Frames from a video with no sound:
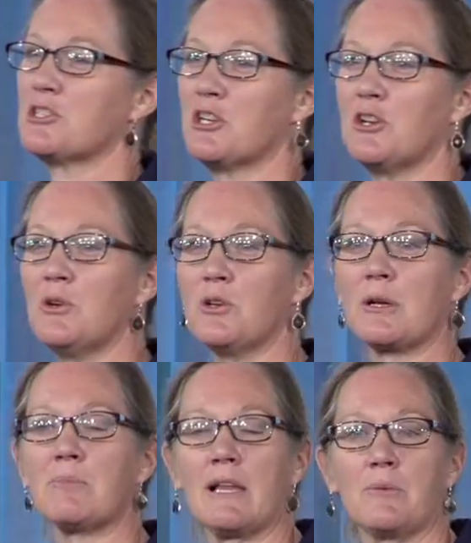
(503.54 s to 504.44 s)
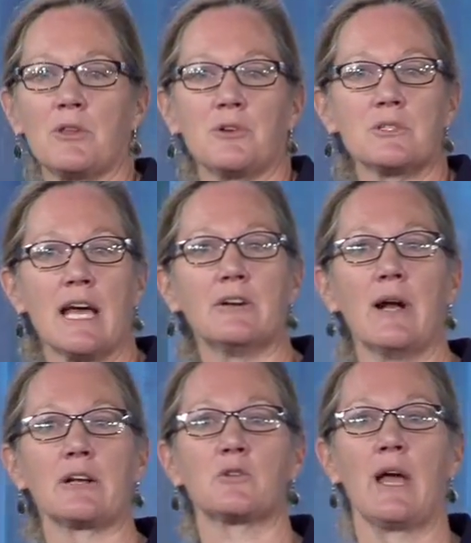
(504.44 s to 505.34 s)
two, you can play with your debt or
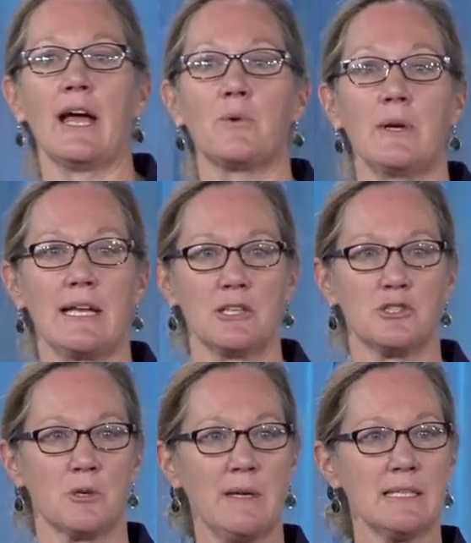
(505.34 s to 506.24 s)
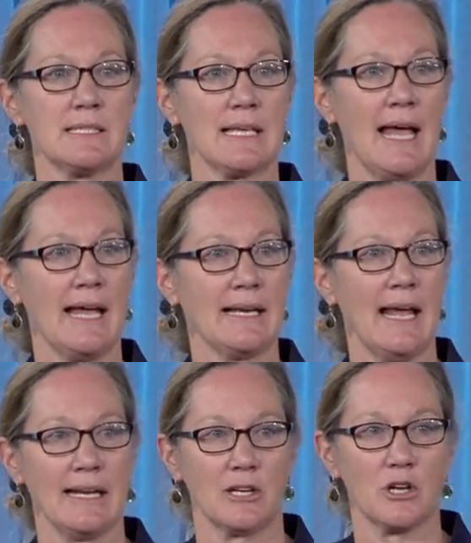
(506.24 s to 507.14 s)
equity instruments and,
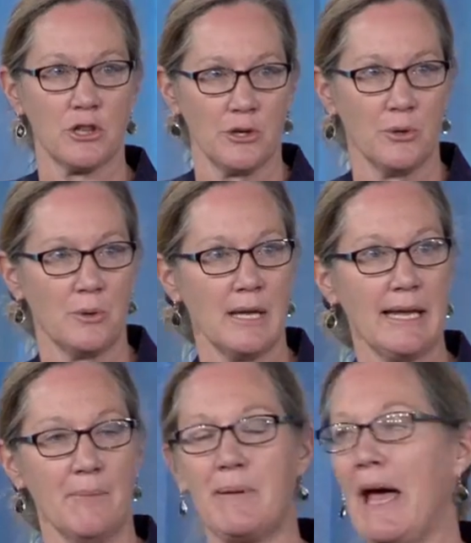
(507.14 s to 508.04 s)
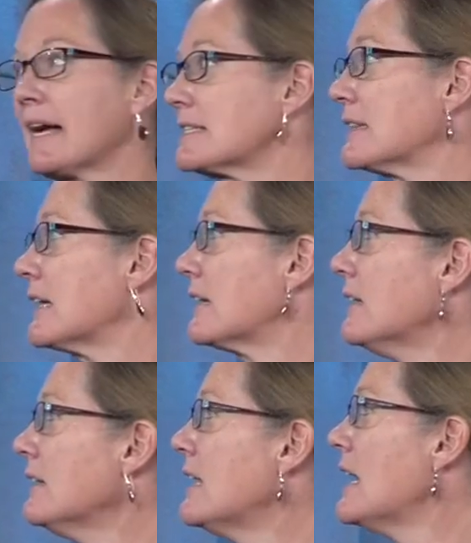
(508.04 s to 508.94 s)
and include impact in
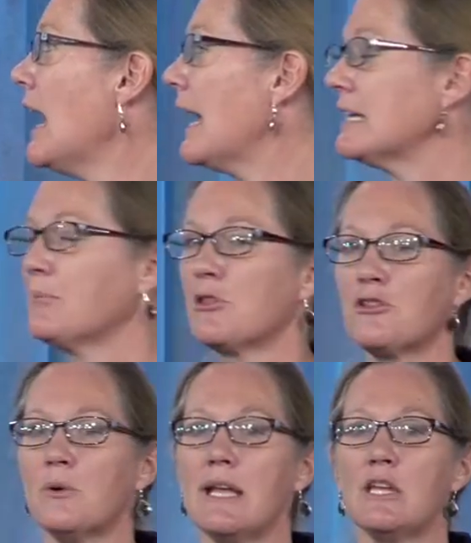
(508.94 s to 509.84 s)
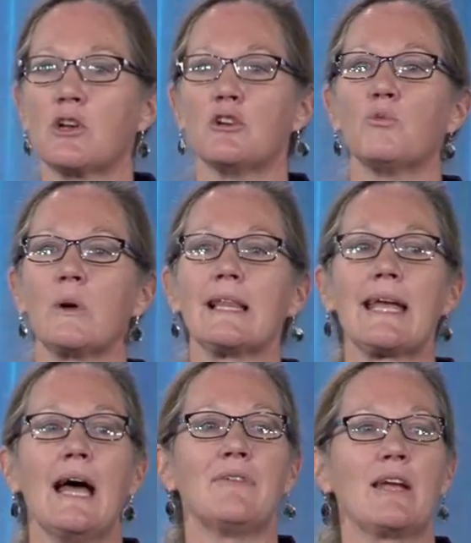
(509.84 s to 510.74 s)
there. And number three, you can really
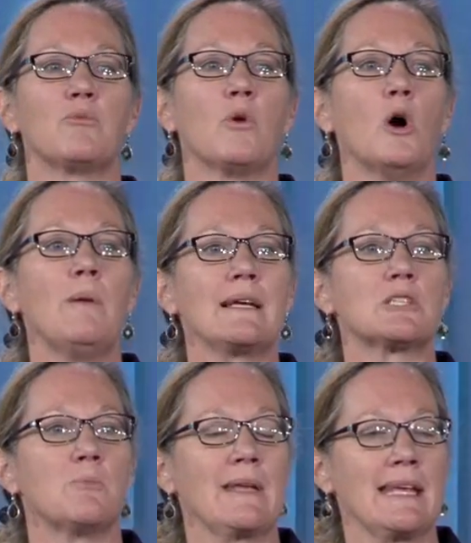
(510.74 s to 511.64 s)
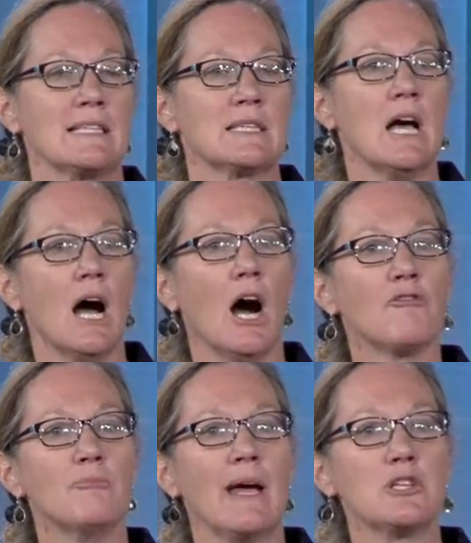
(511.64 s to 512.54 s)
have a robust means
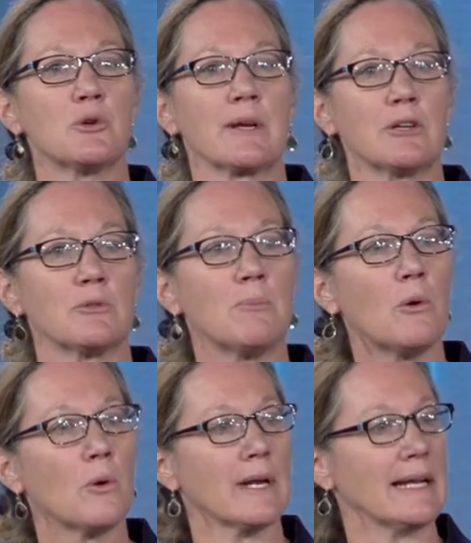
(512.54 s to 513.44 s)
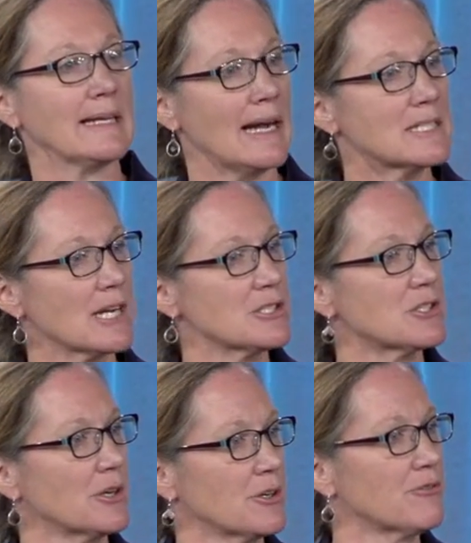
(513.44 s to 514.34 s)
of measuring and reporting, not just
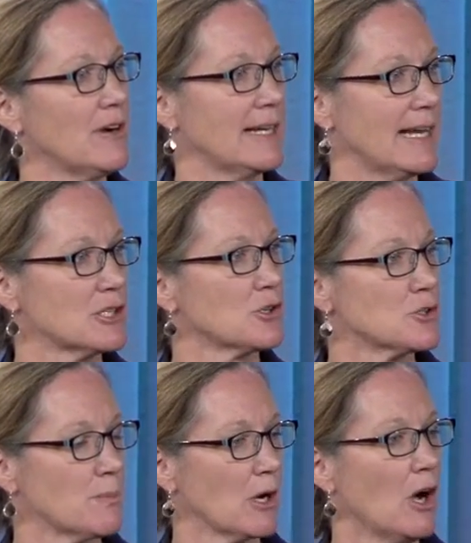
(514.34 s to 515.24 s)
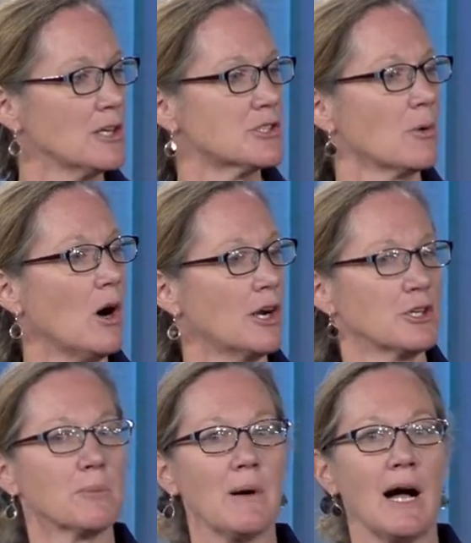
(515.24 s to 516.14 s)
on your financials, but also on
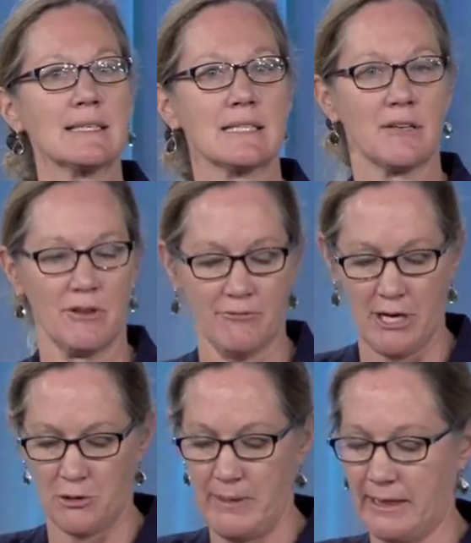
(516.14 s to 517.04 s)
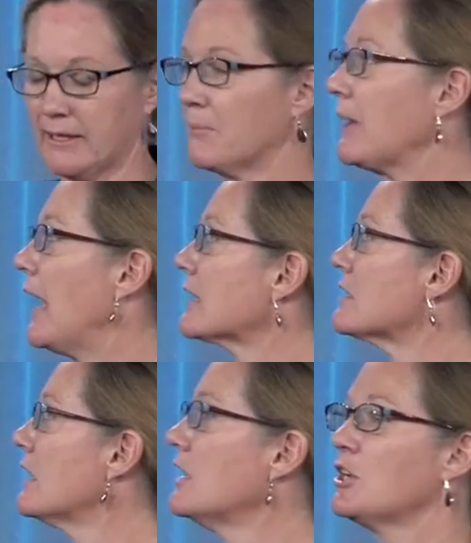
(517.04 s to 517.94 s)
your positive environmental impact.
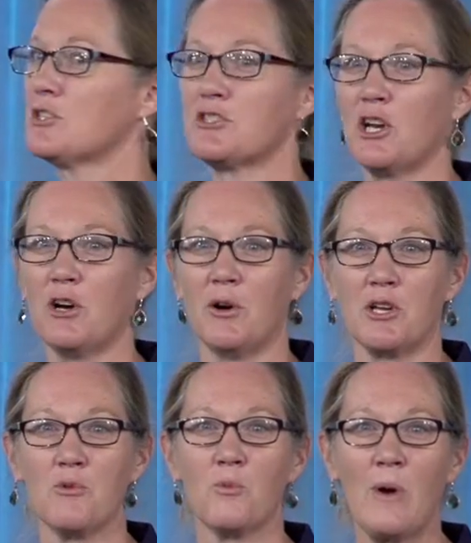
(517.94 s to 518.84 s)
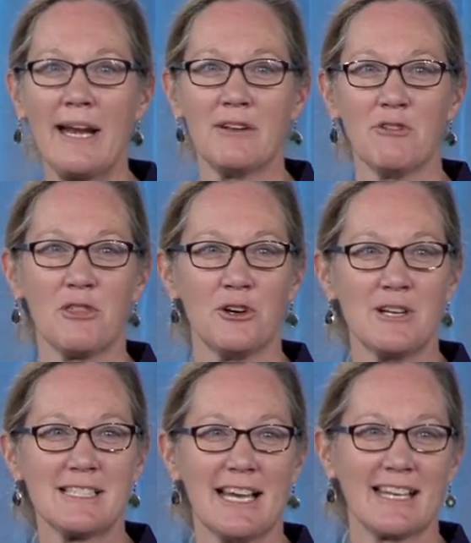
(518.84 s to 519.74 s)
So, are you ready for
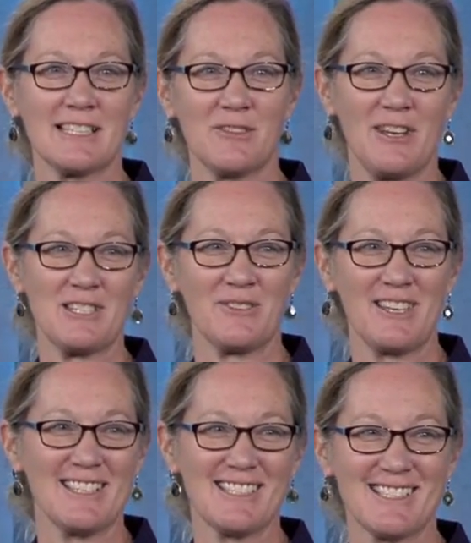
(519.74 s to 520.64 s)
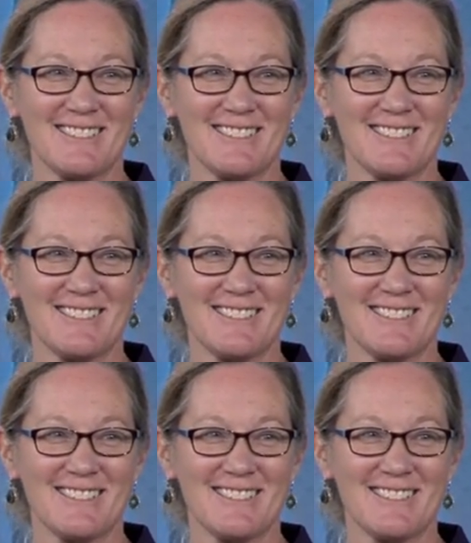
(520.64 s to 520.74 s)
30 seconds of each of these?